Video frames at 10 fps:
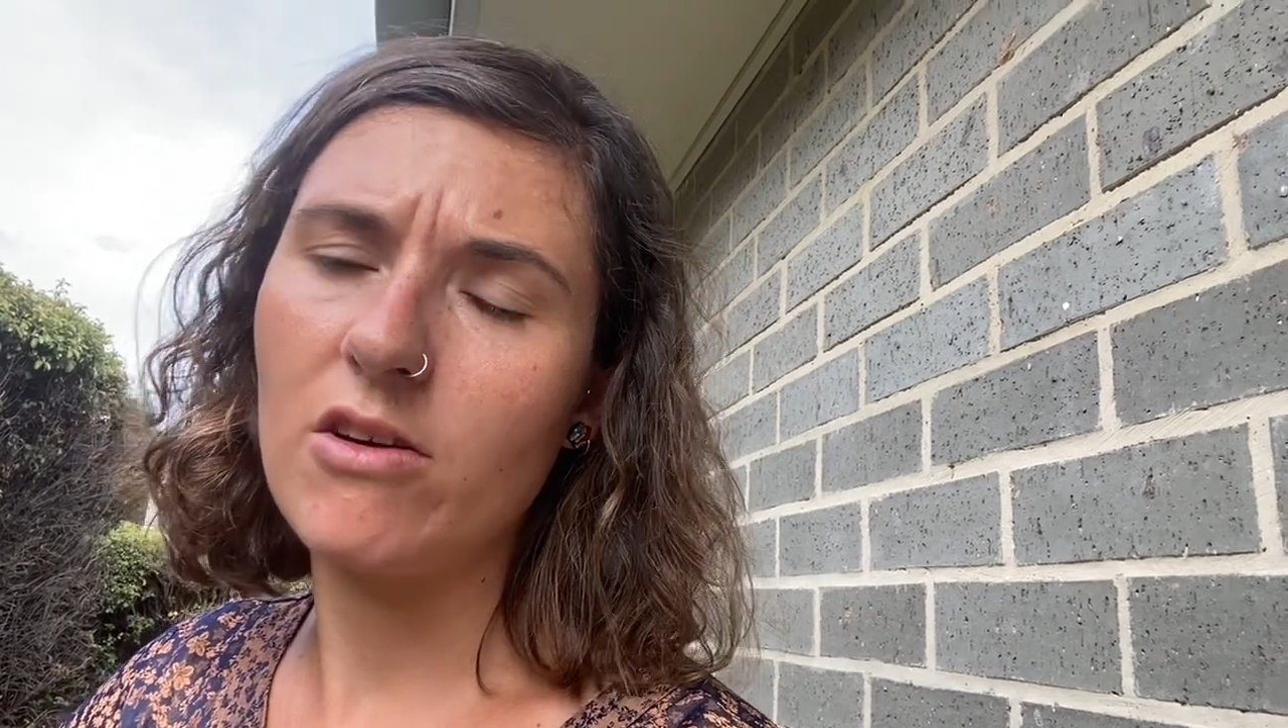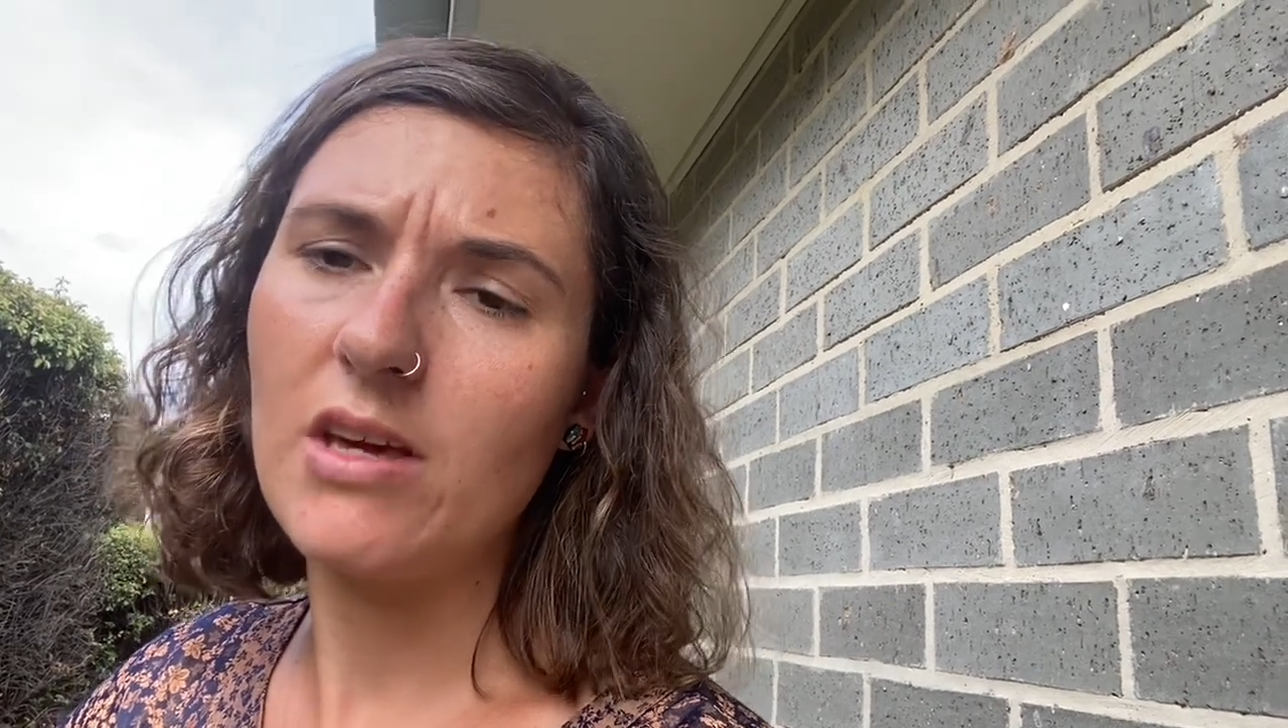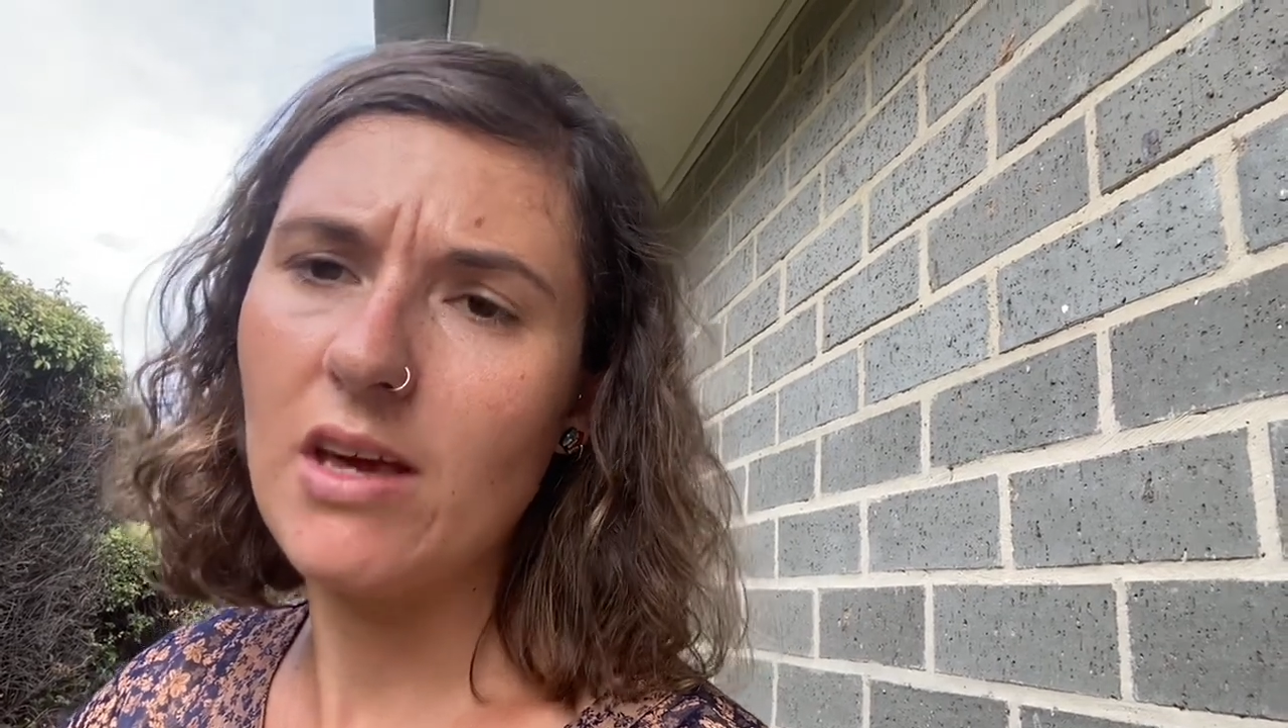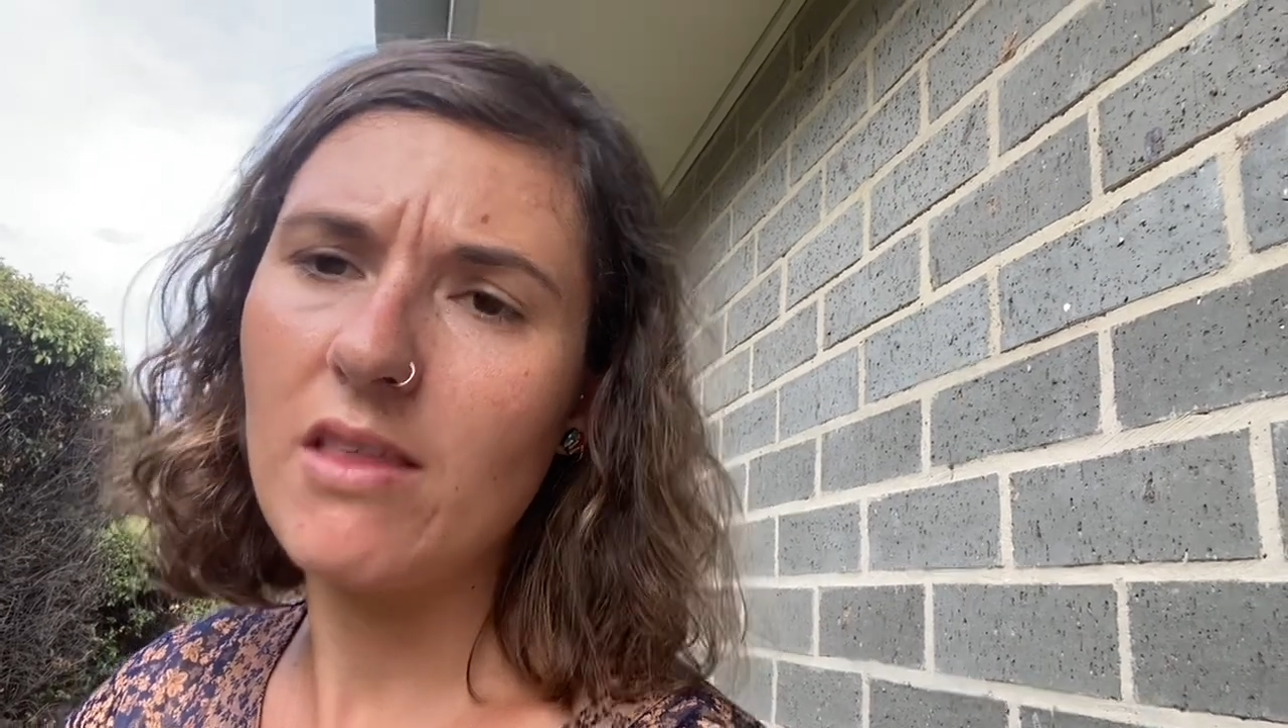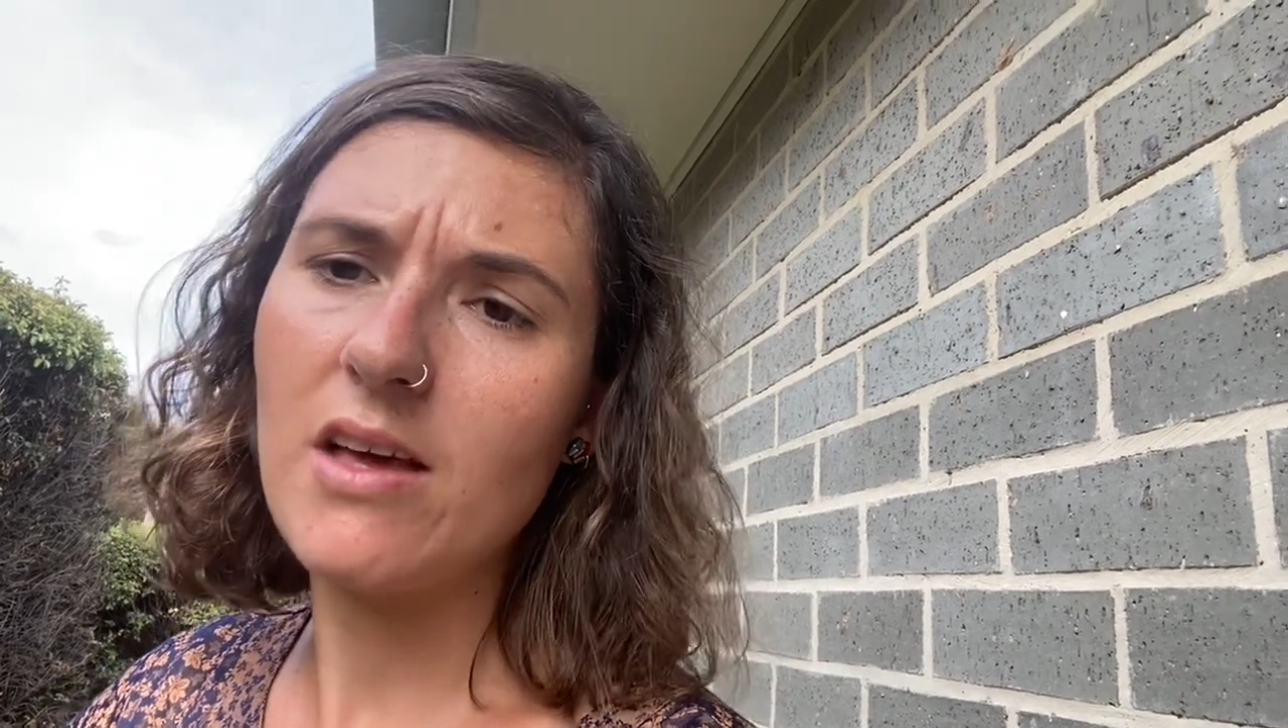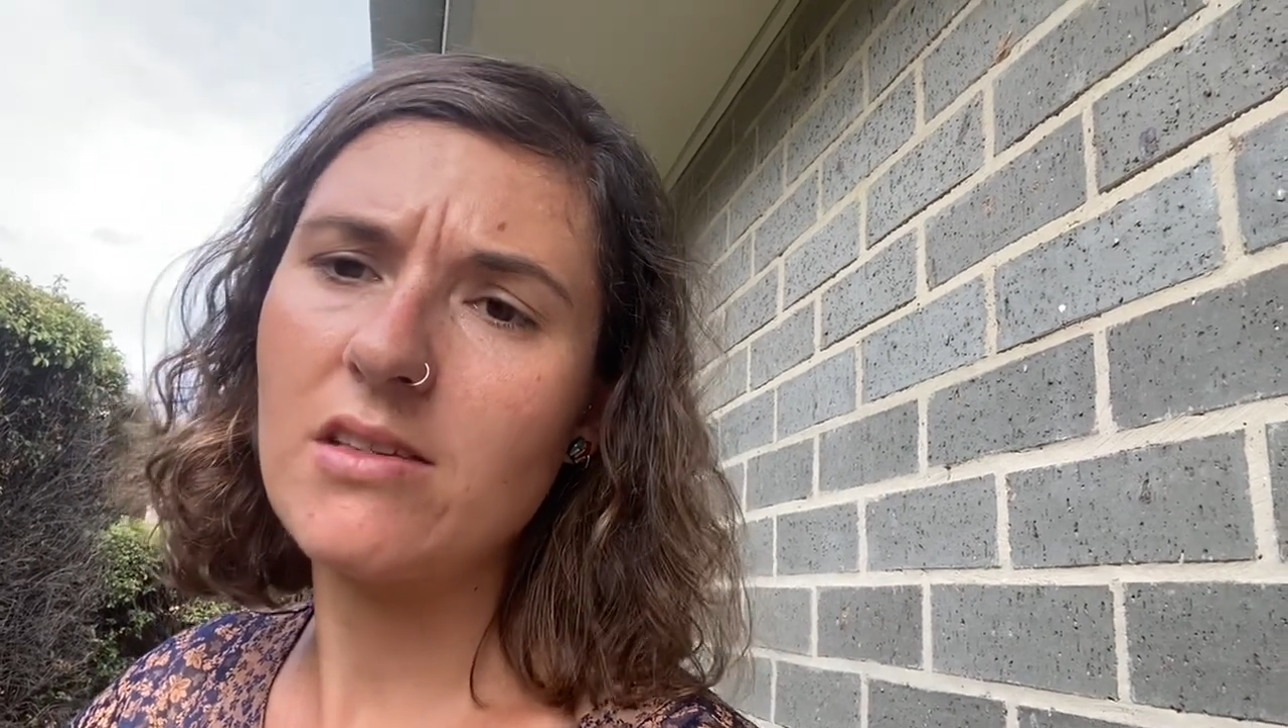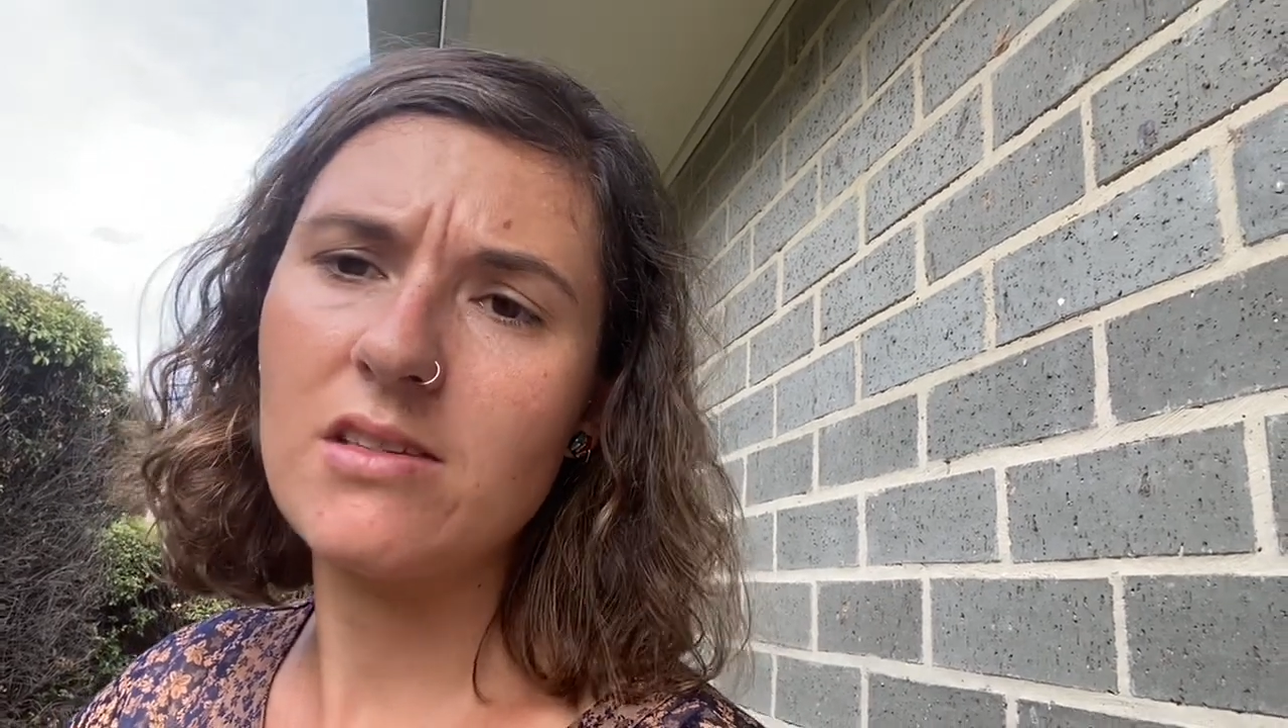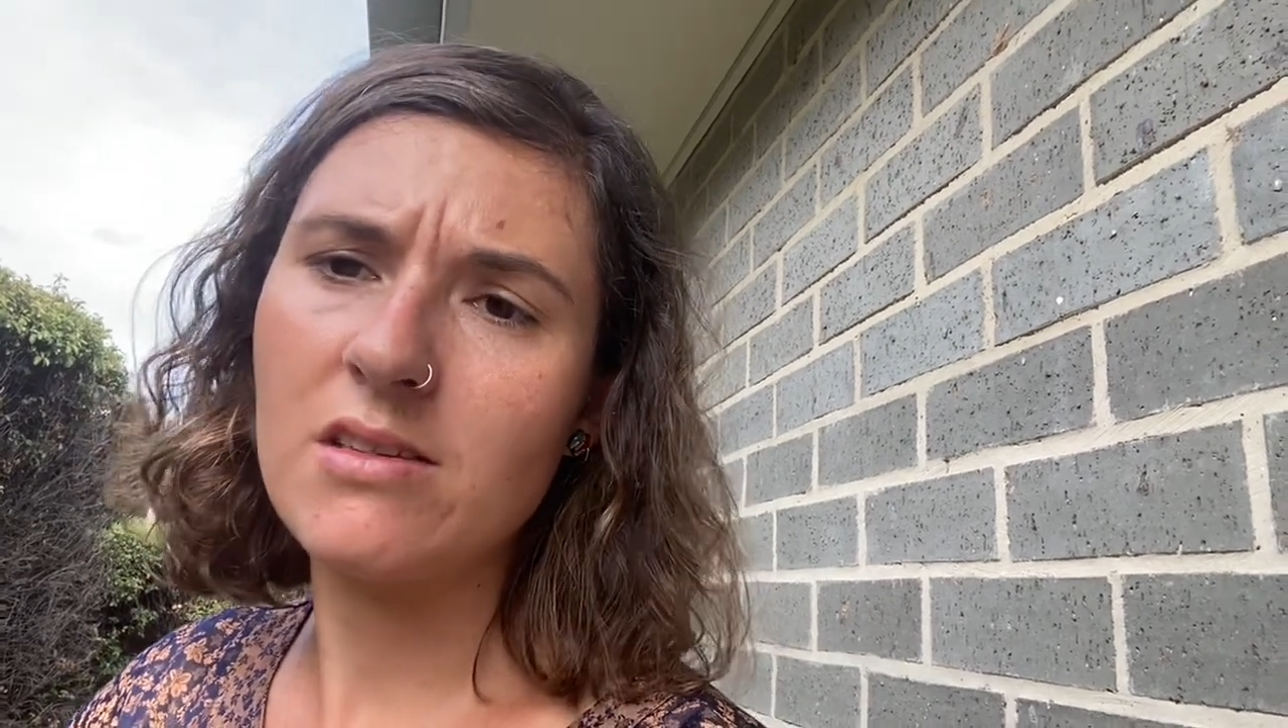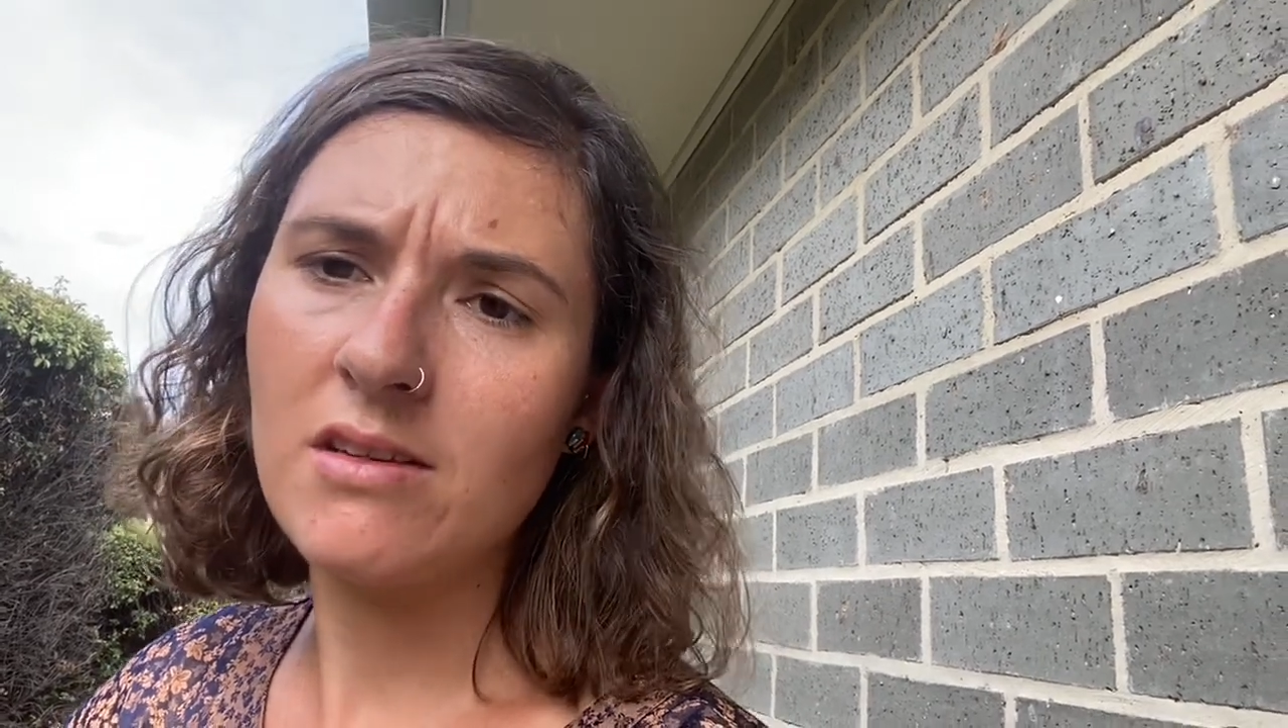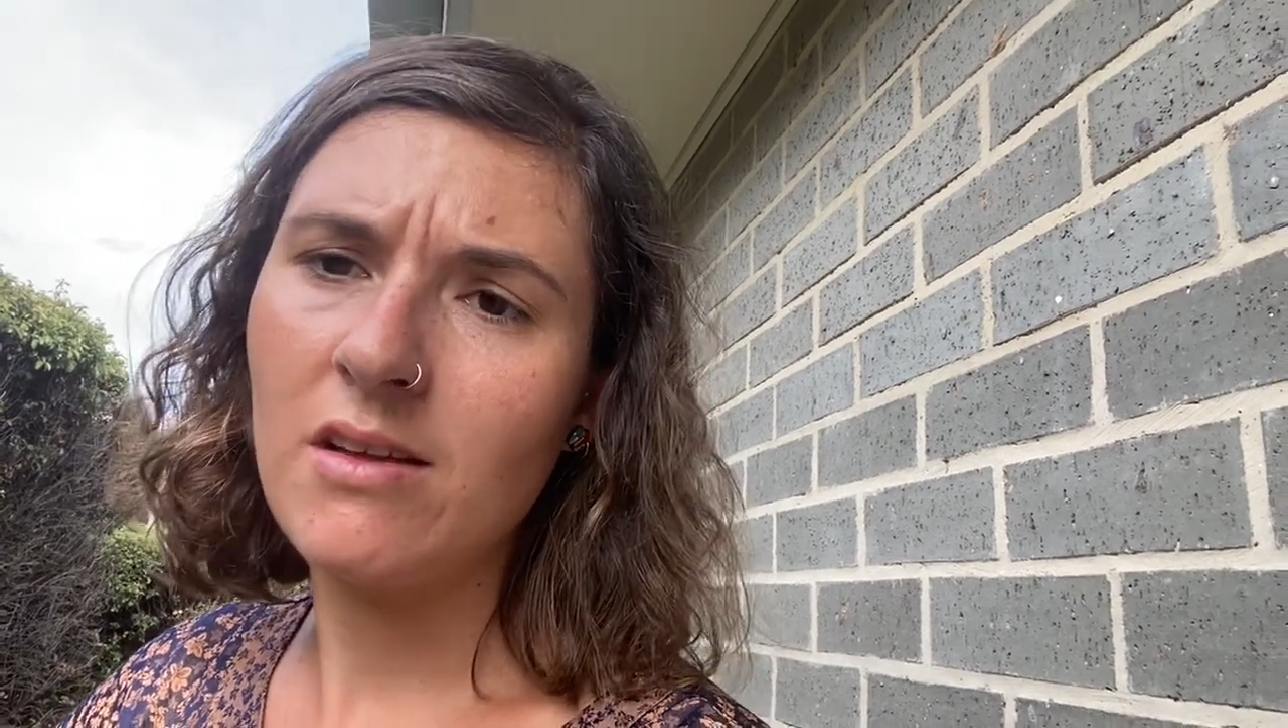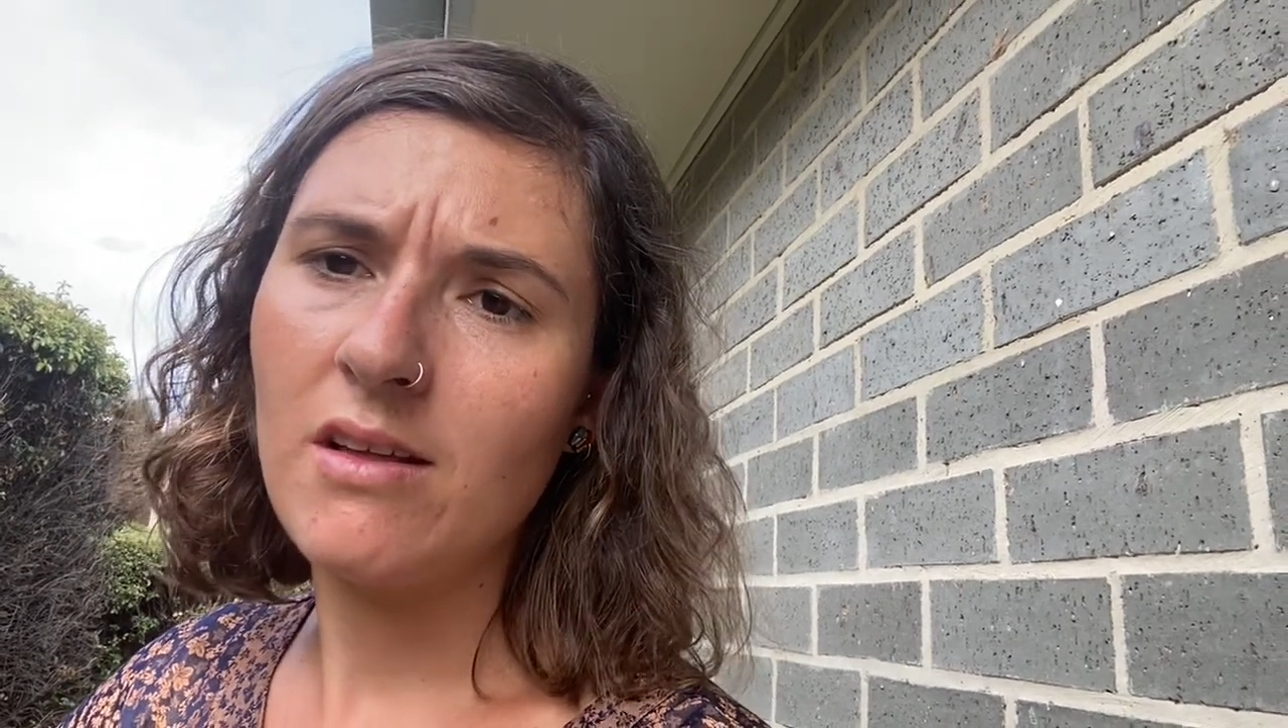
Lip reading: yeah, that's